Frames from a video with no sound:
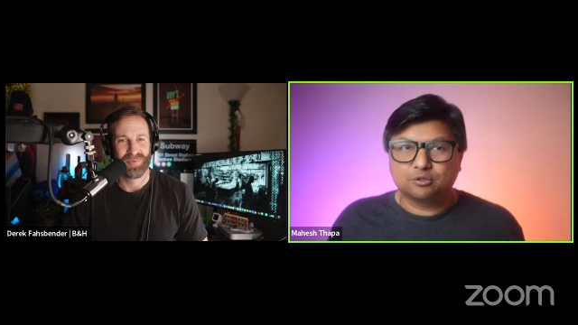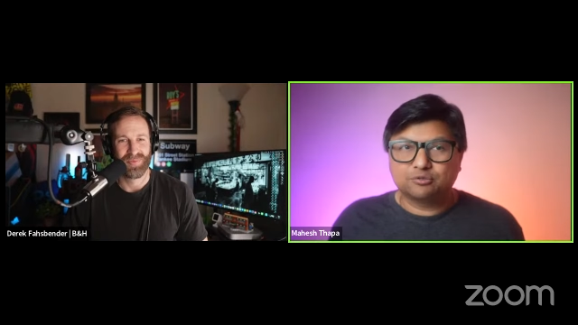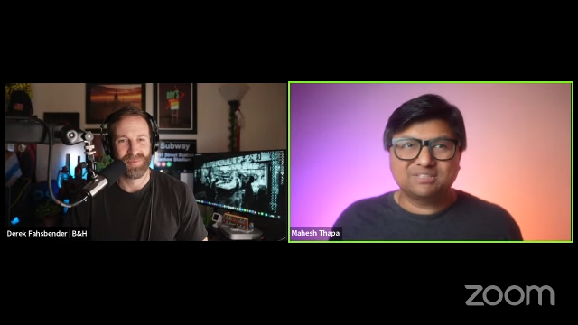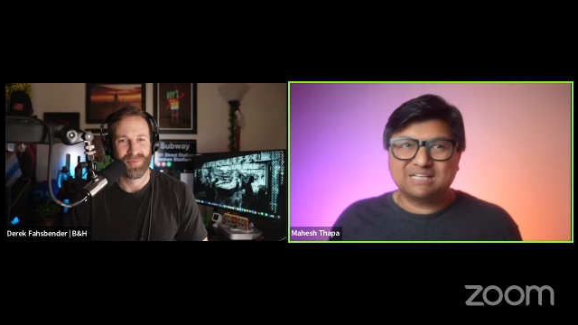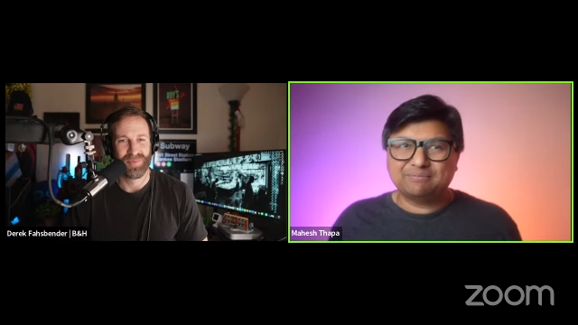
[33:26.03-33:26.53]
Speaker 1: So,
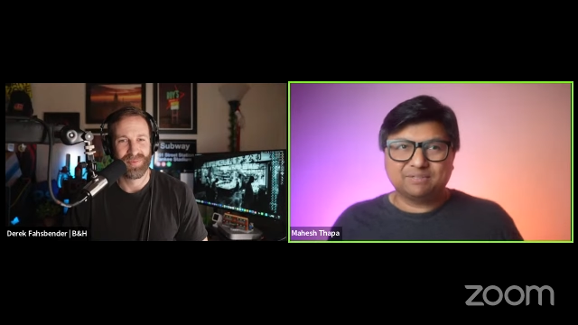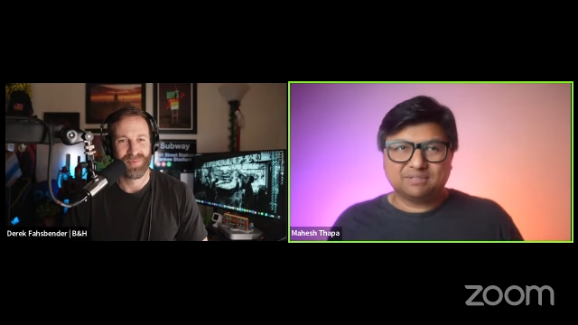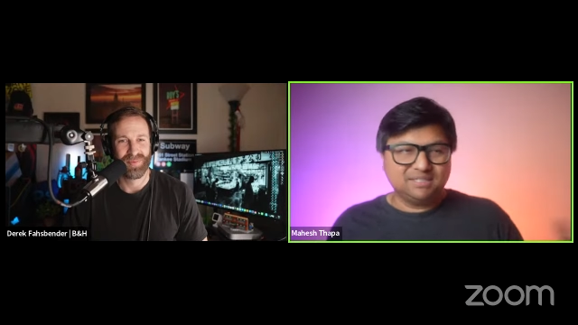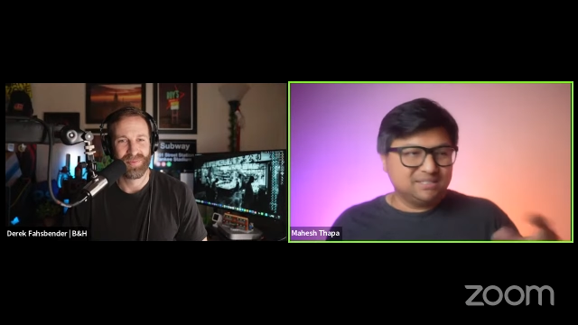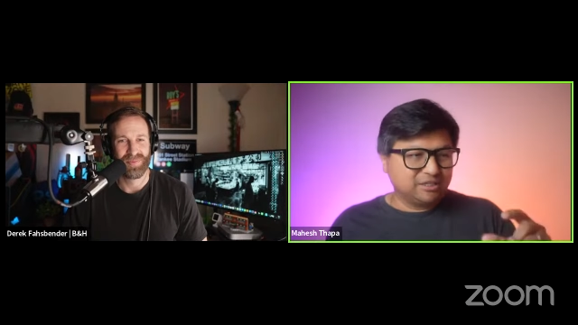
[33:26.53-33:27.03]
for example,
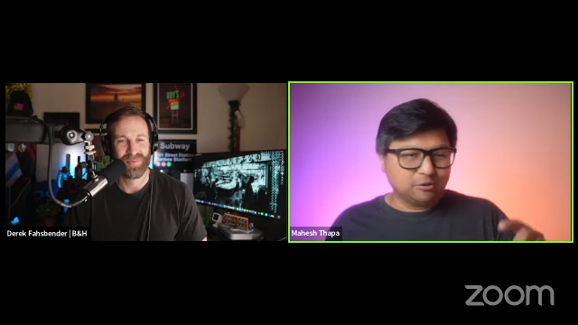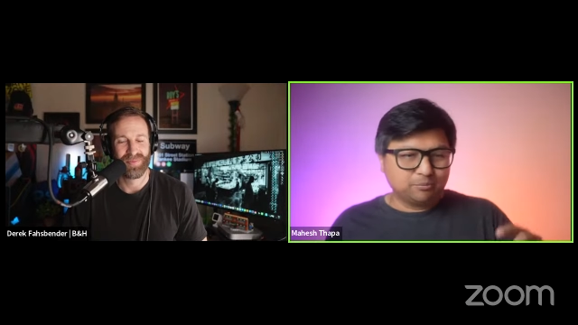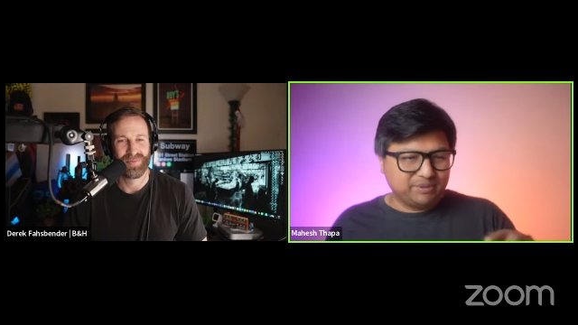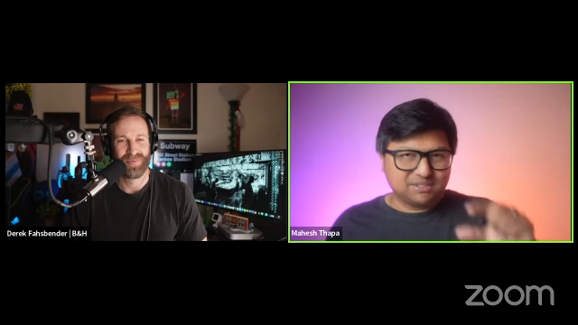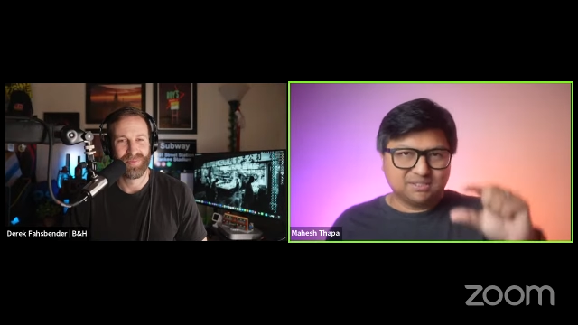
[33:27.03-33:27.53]
these Lego
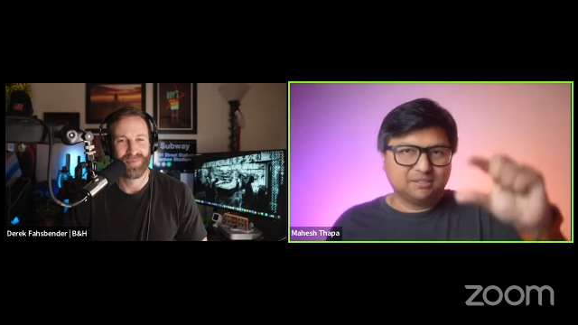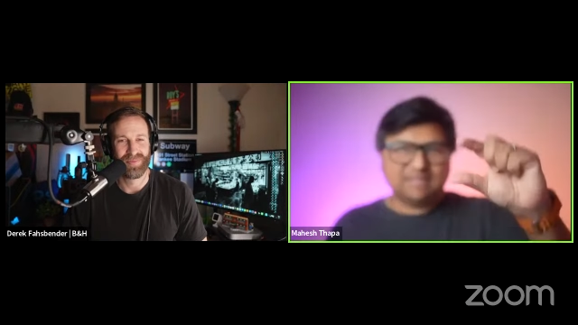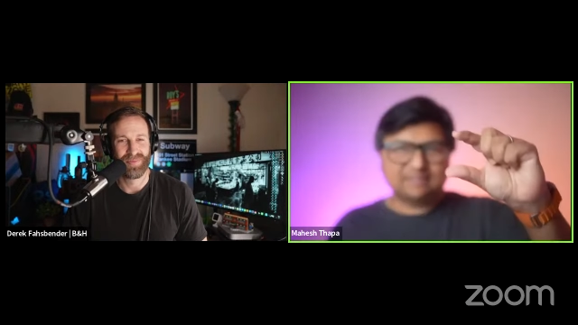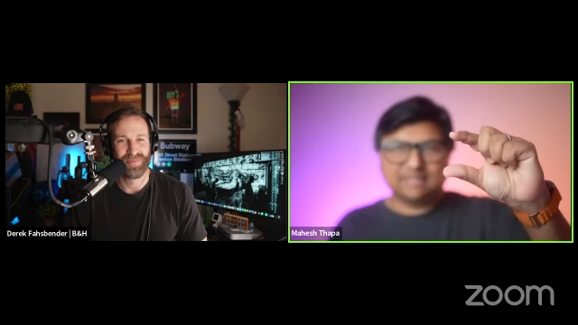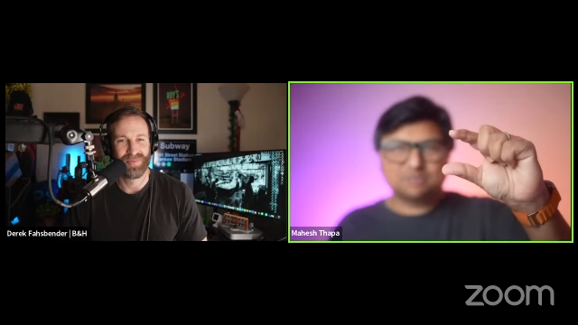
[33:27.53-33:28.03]
pieces, they're
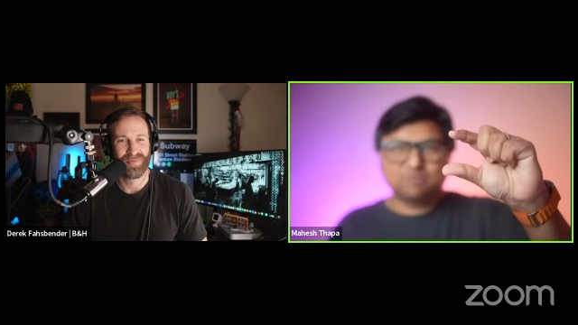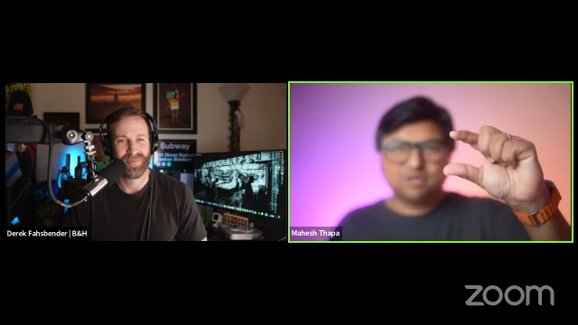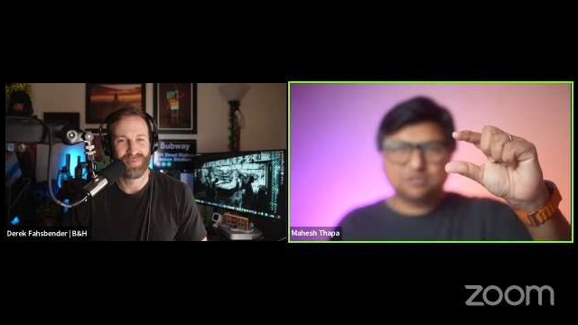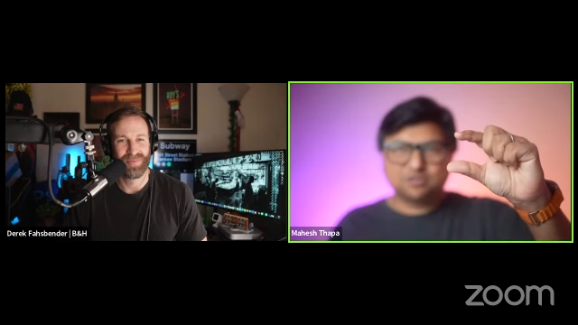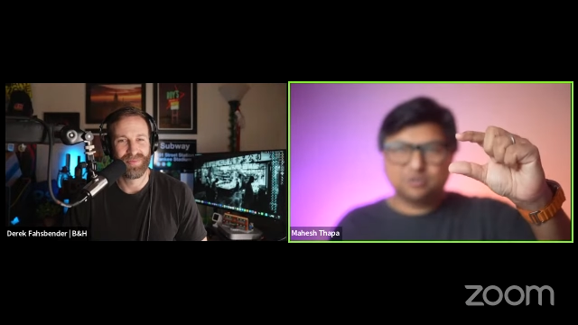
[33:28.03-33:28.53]
not that
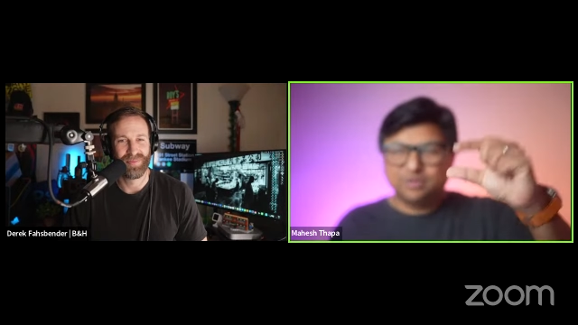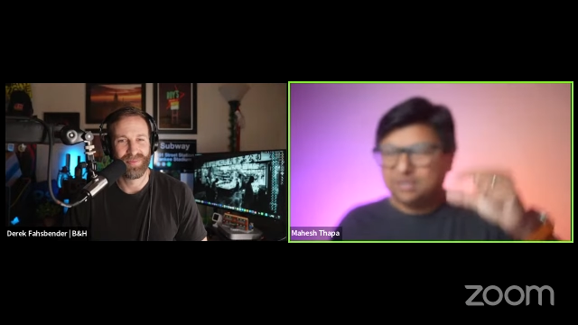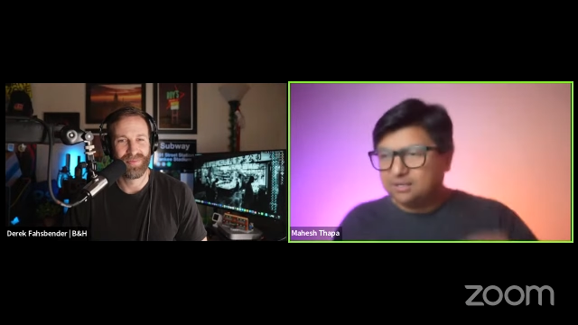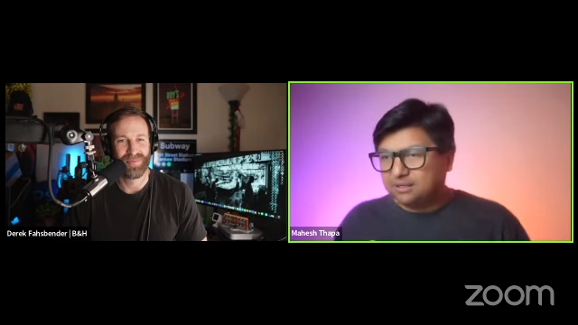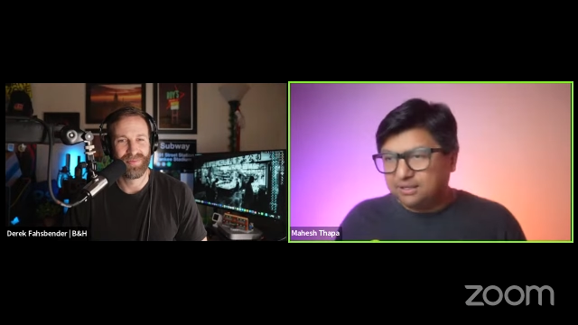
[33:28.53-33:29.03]
small. So,
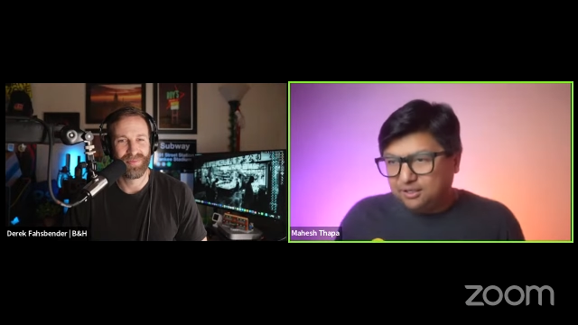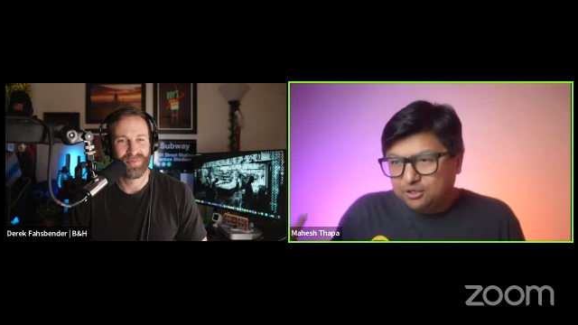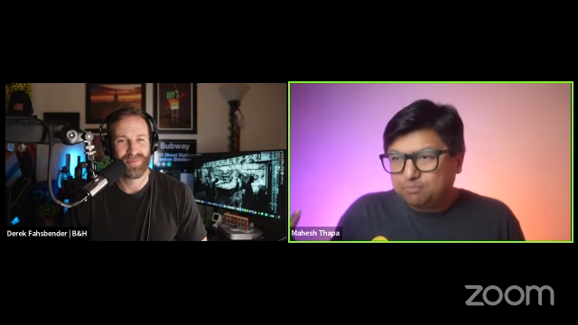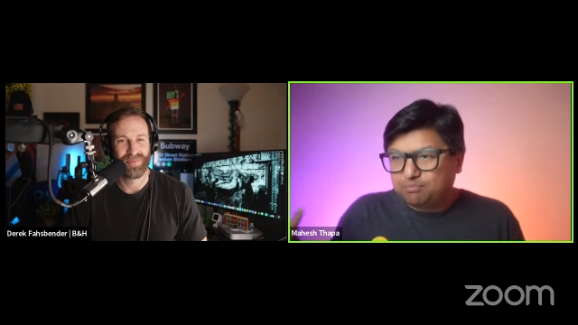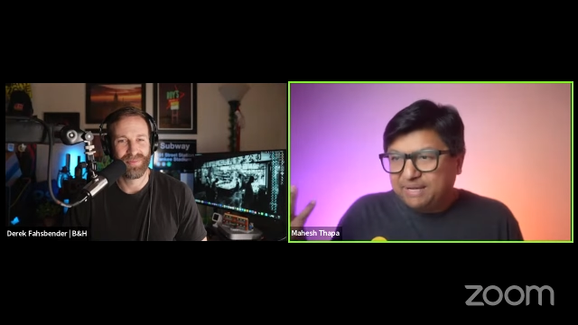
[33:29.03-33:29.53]
you
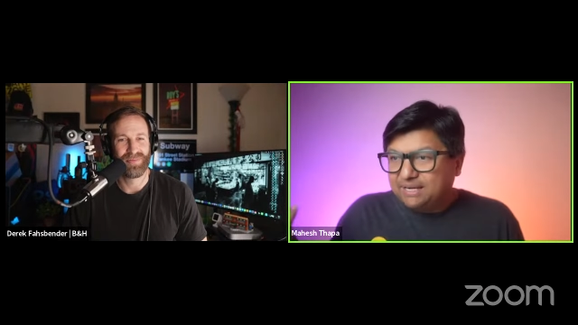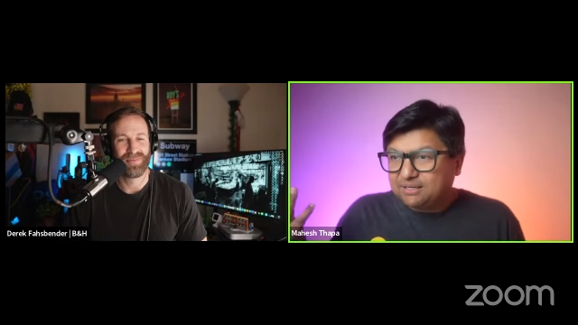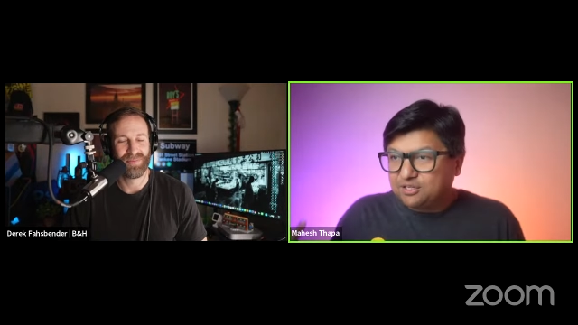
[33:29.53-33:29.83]
could make it